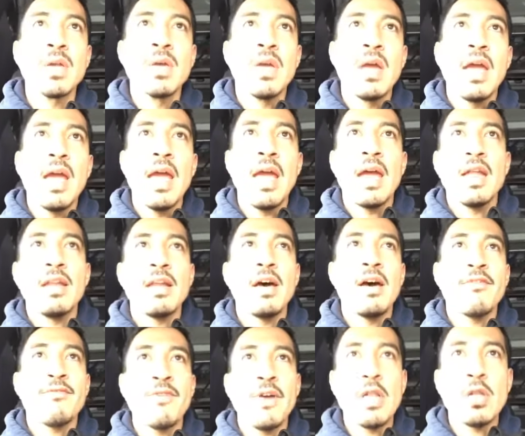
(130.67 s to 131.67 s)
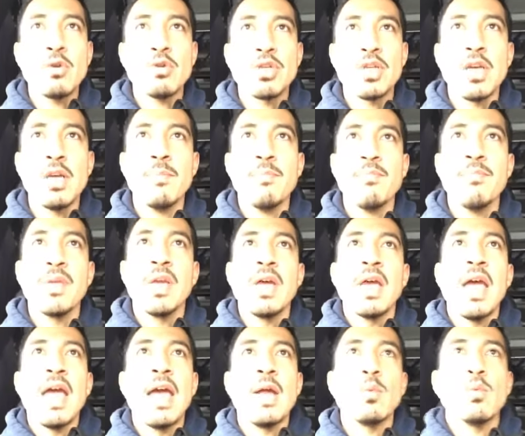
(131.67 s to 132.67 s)
and fellowship.
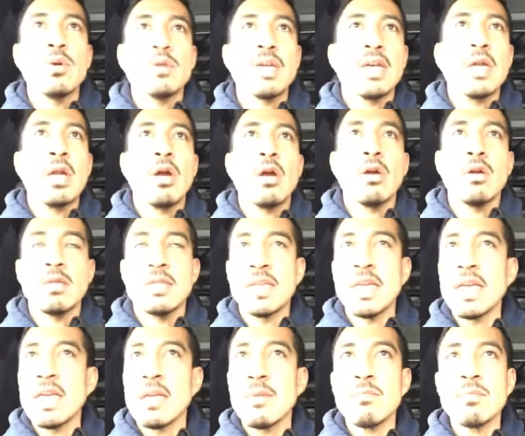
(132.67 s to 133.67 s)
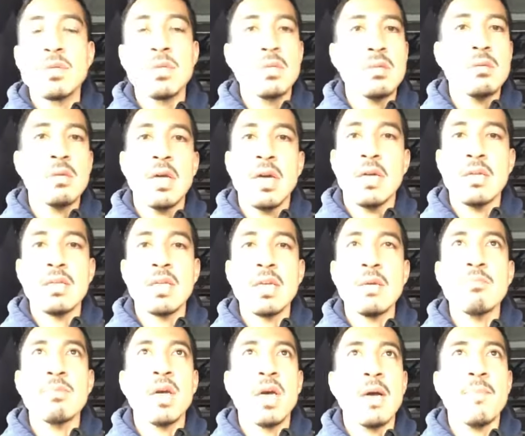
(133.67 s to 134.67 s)
And we'll get our teams teamed
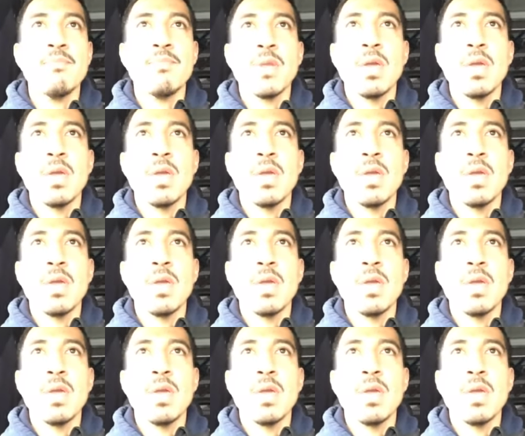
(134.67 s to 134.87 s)
up.